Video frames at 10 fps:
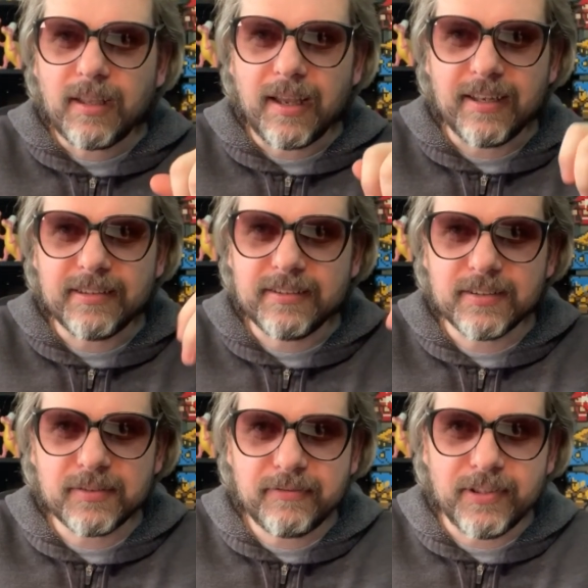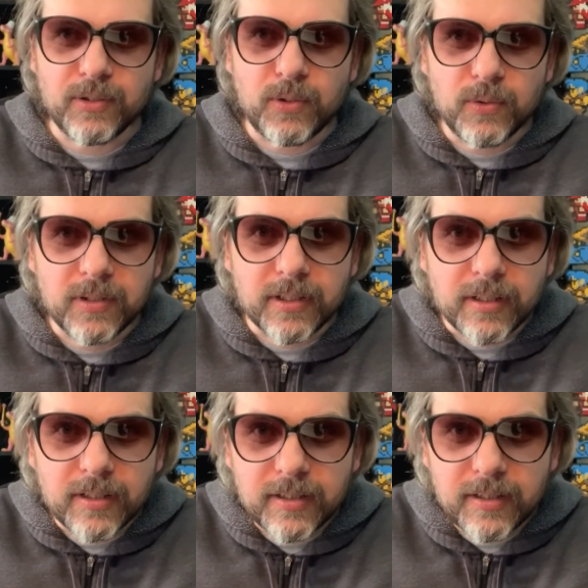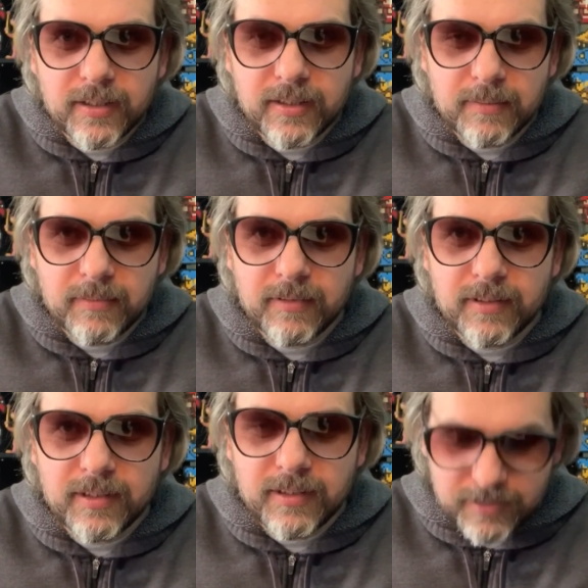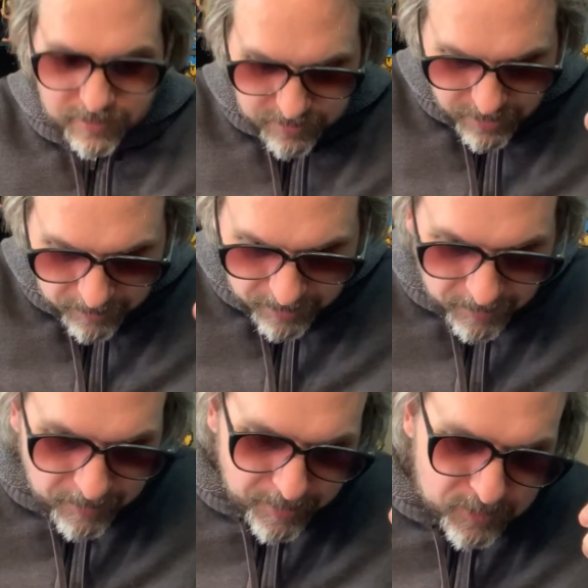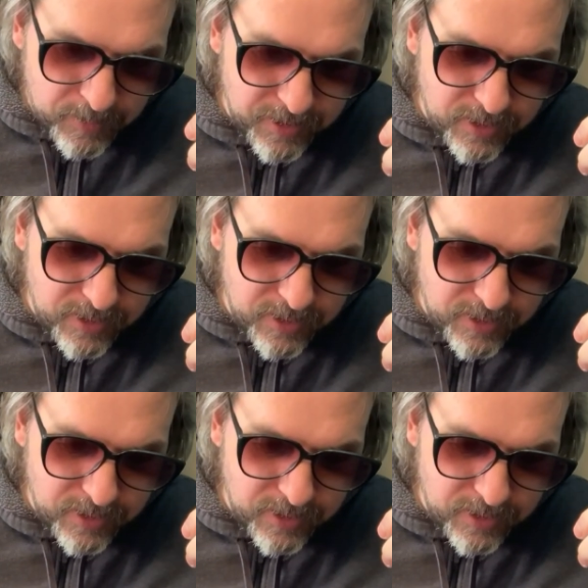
I just feel cooler. I mean, my mom's pretty